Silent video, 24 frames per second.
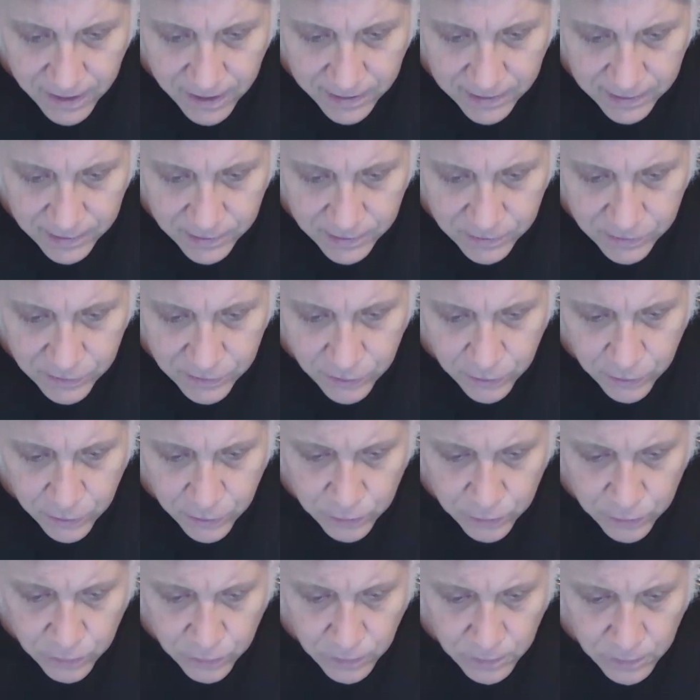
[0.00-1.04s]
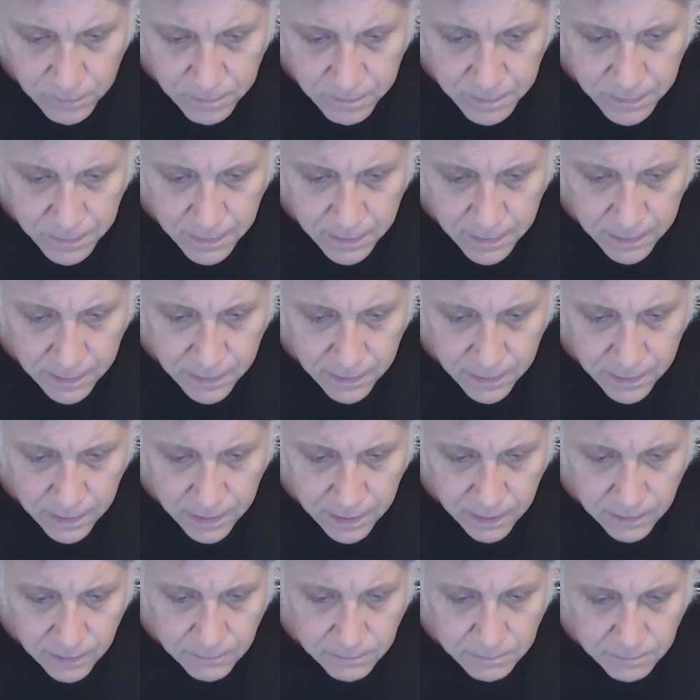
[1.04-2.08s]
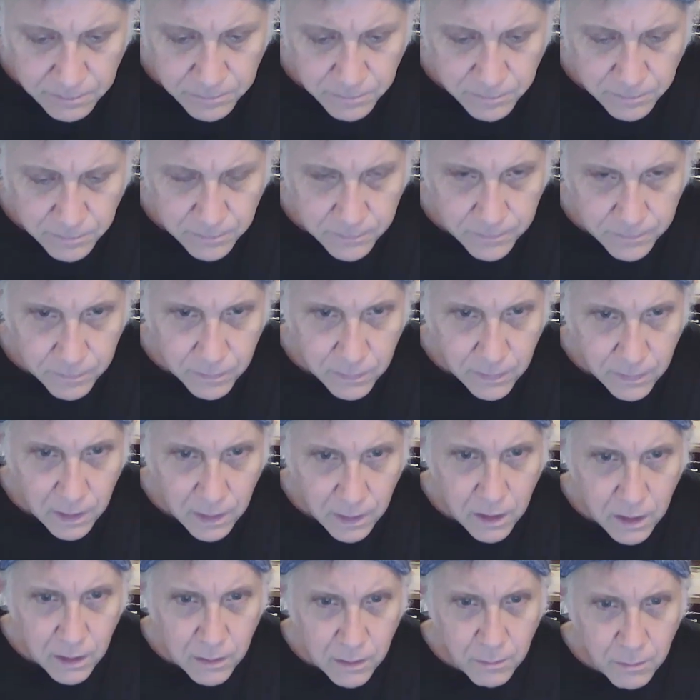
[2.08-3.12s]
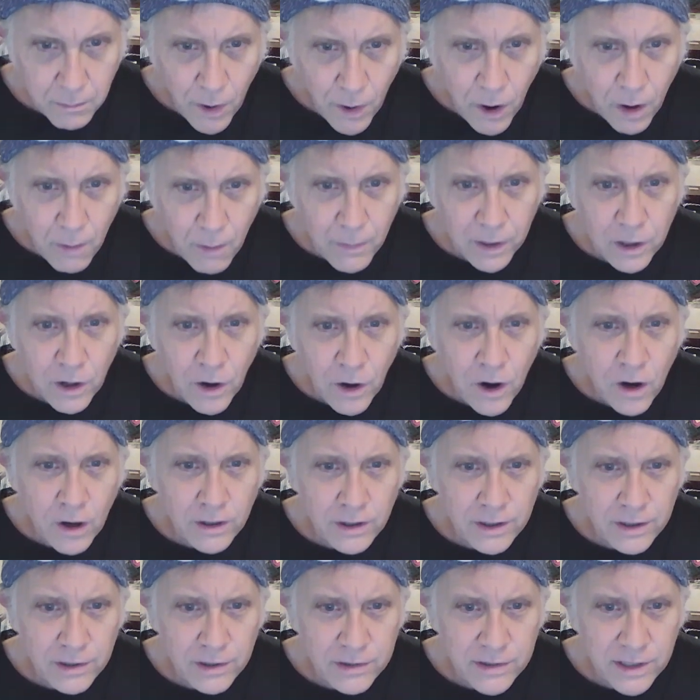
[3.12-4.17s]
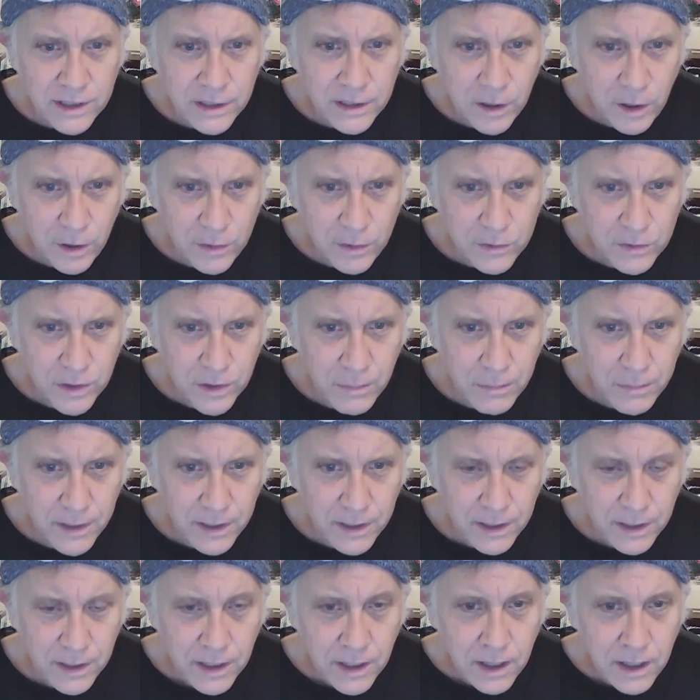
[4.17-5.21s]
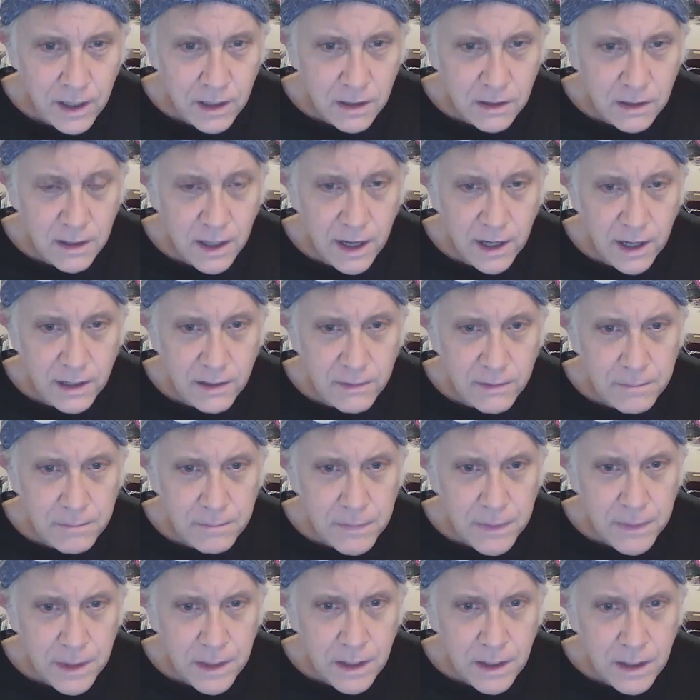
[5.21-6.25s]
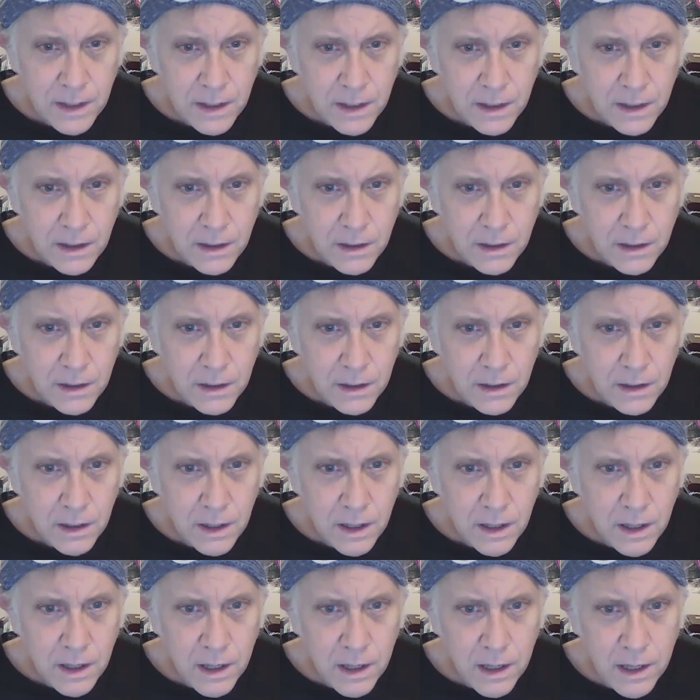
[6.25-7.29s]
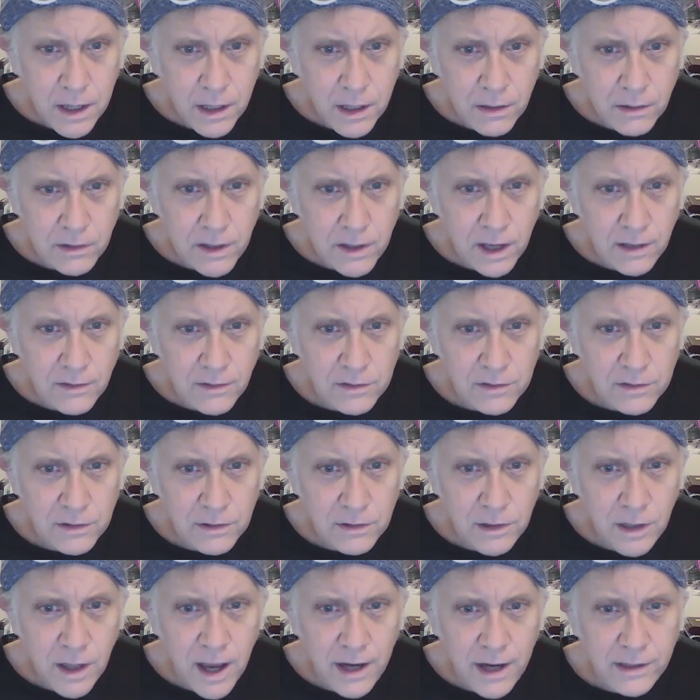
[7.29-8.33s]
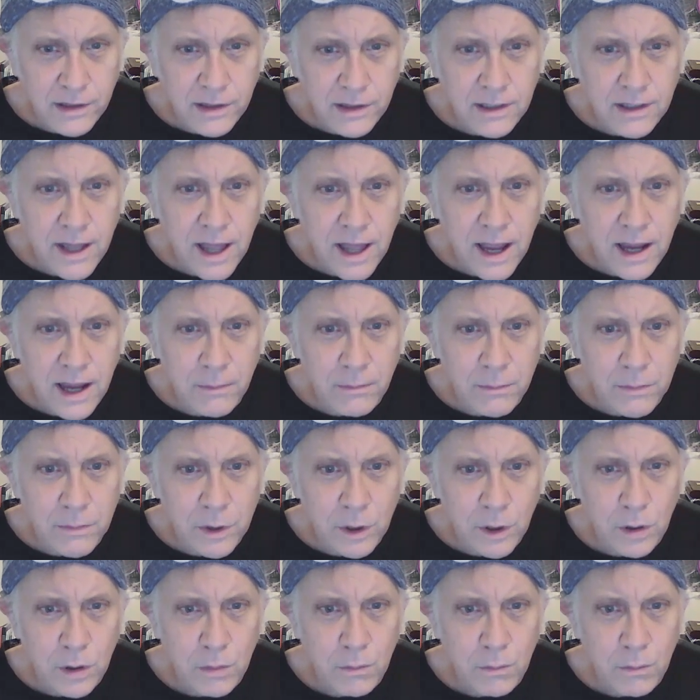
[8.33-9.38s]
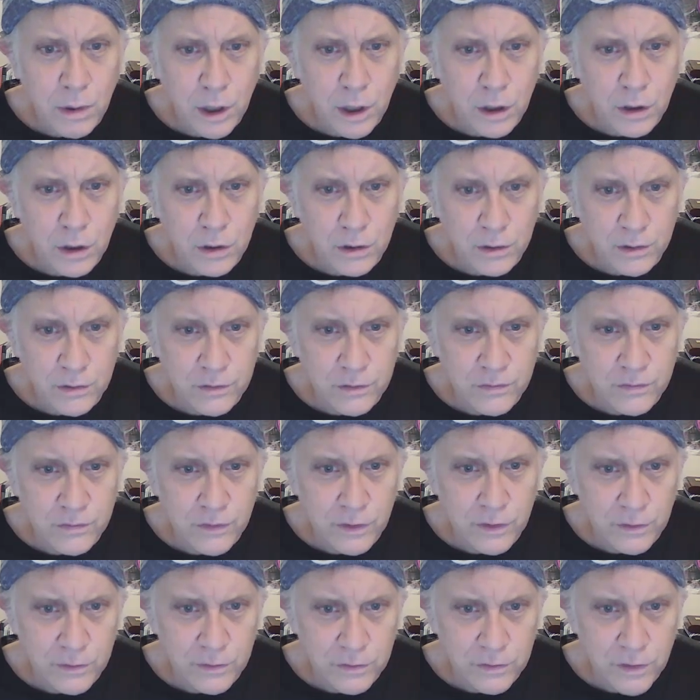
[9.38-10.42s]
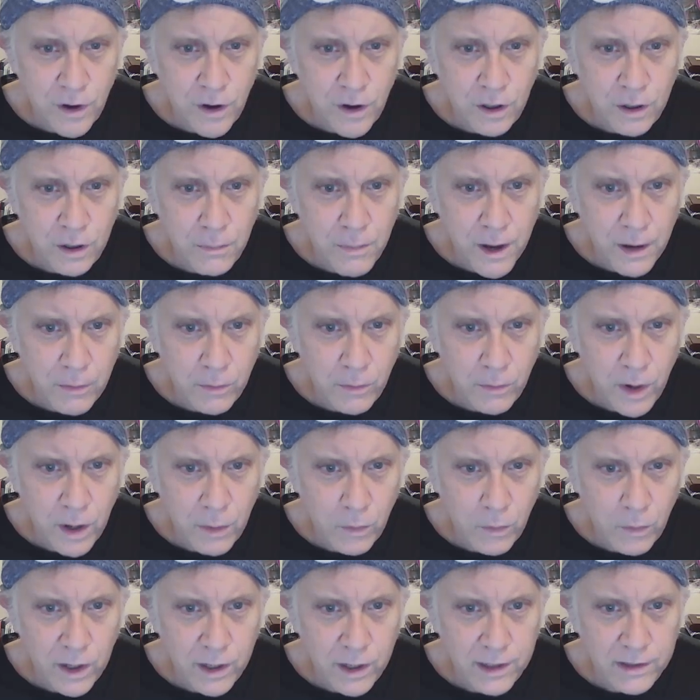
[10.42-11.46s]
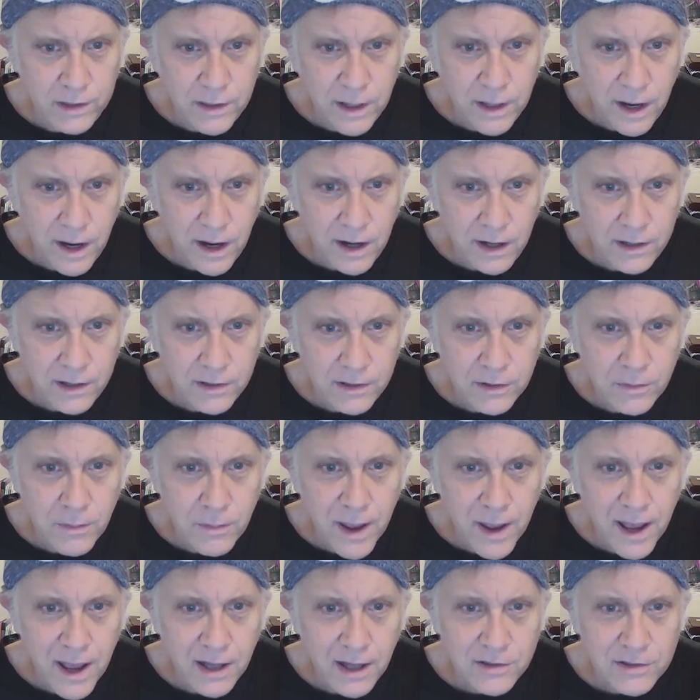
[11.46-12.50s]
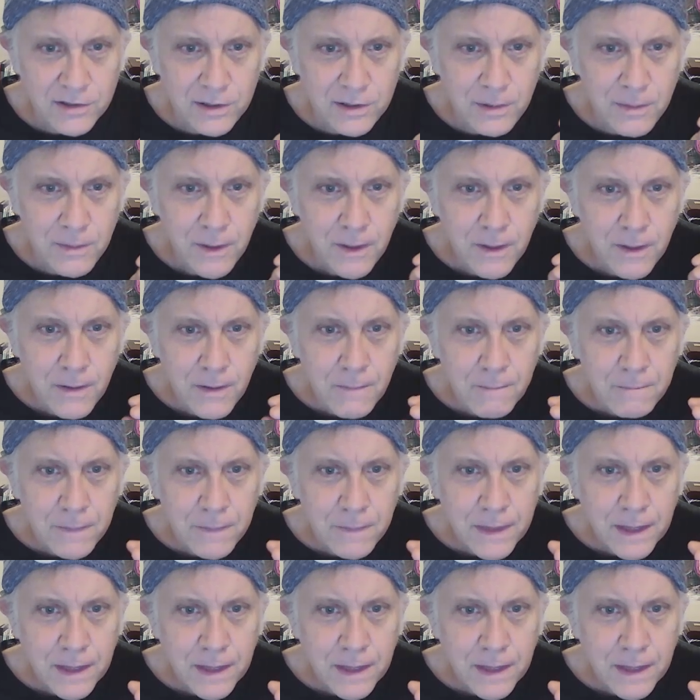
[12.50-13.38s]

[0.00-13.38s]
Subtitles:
pertaining to Paul McCartney's ego tripping. Like, he doesn't like the name Your Blues for the song about I Wanna Die. And you imagine,